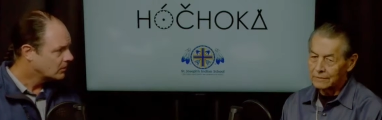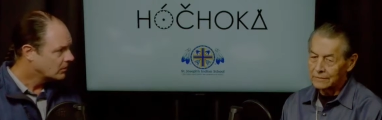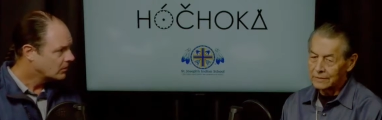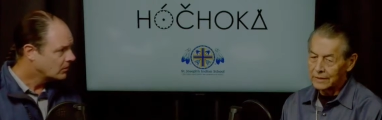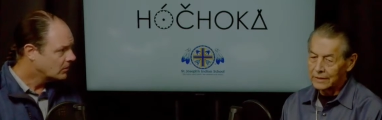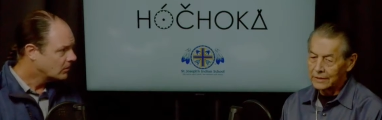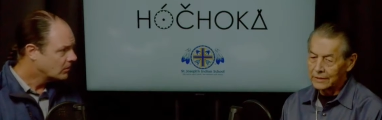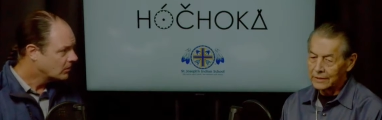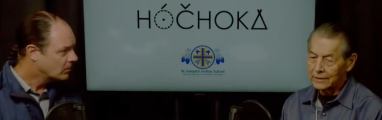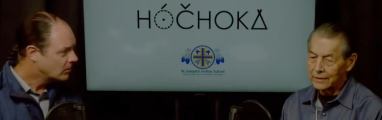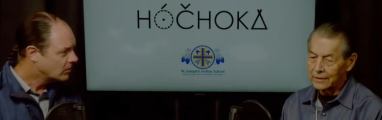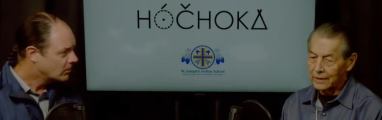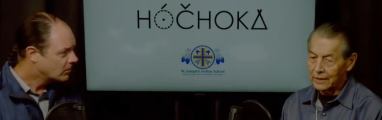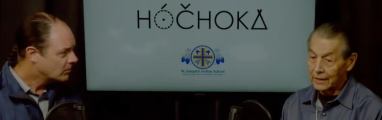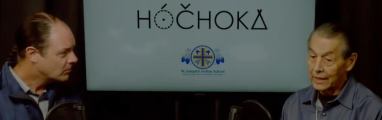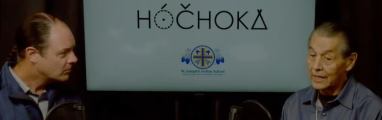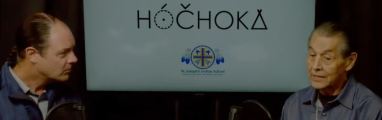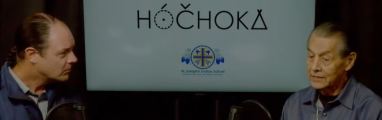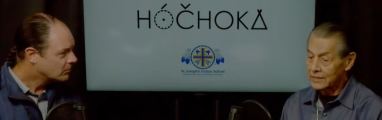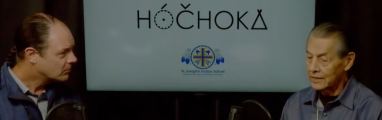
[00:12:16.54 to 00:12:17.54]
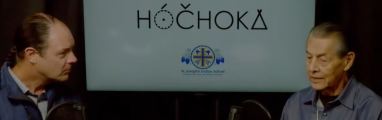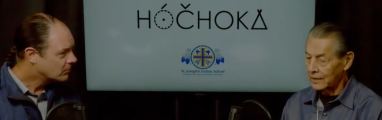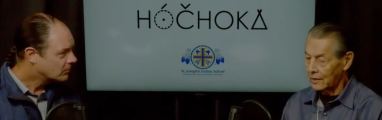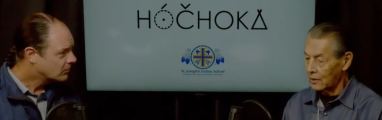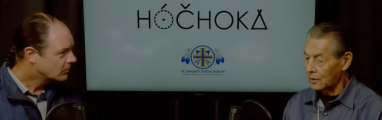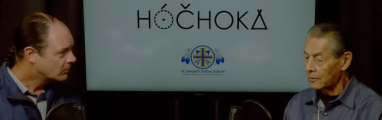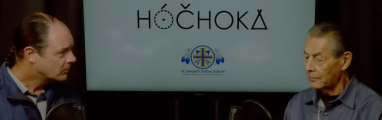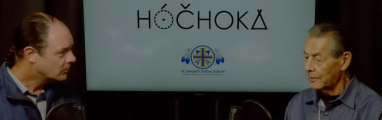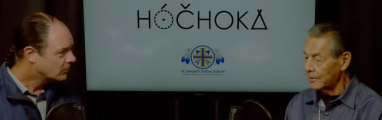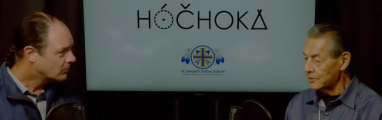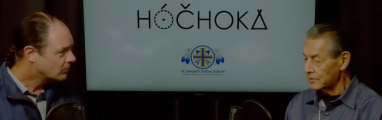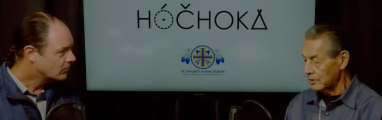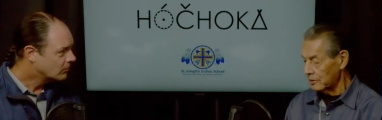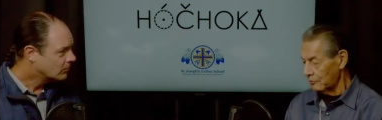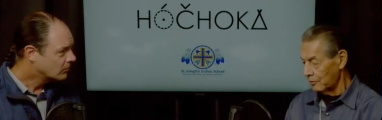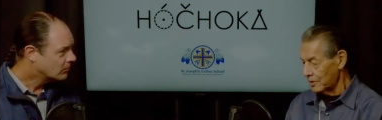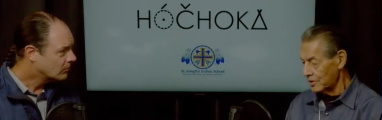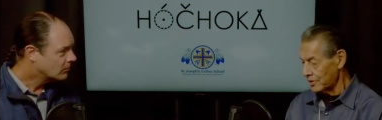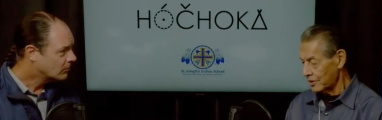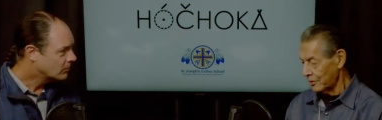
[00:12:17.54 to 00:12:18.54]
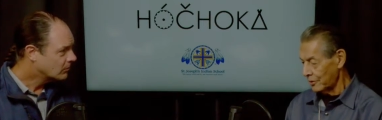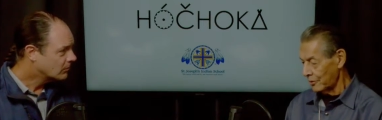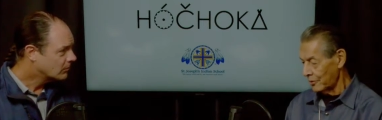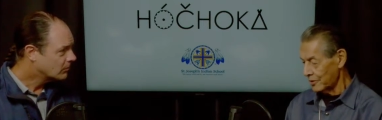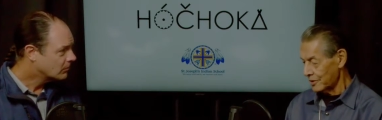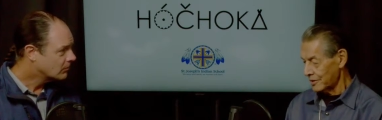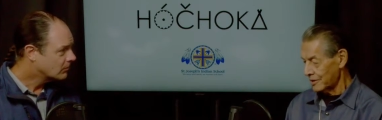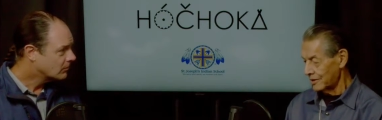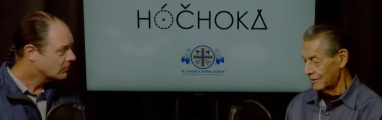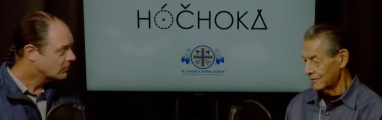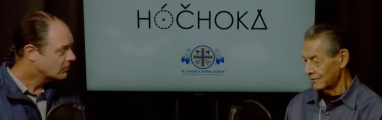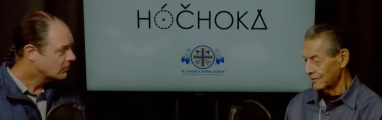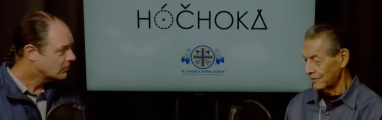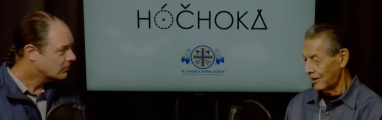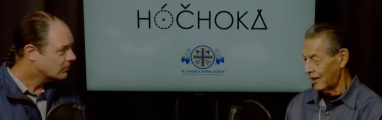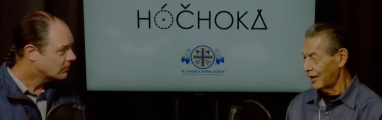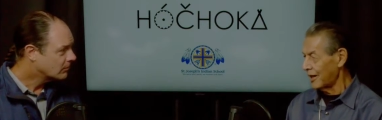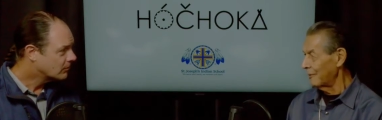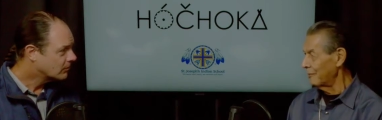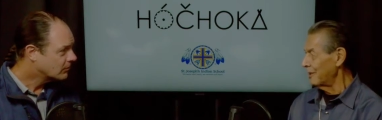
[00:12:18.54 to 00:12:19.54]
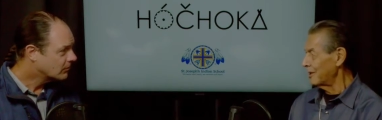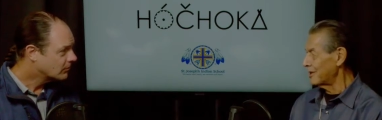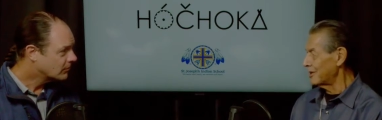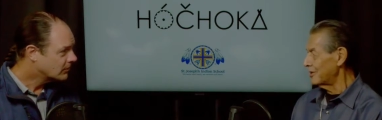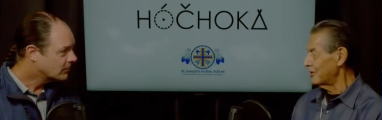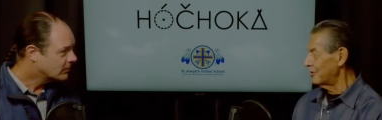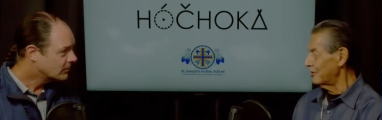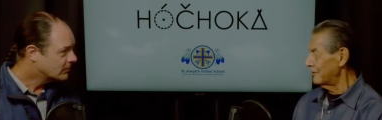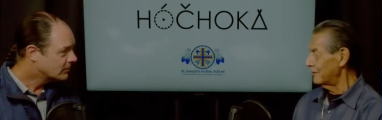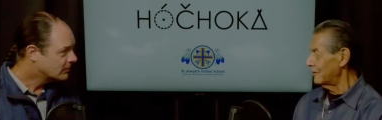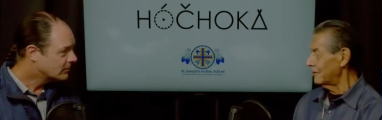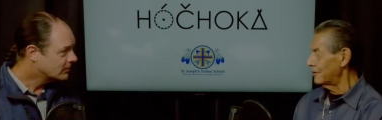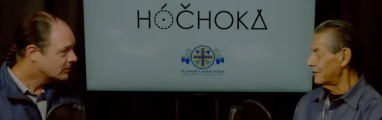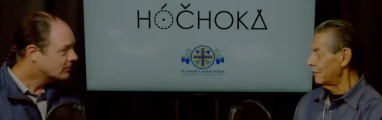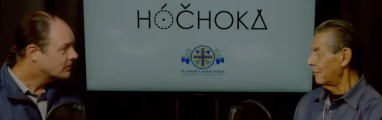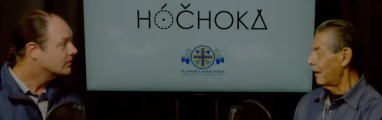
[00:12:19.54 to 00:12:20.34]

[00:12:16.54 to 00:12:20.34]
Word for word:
Speaker 1: it, like I said, it all depends on which of those arguments you, you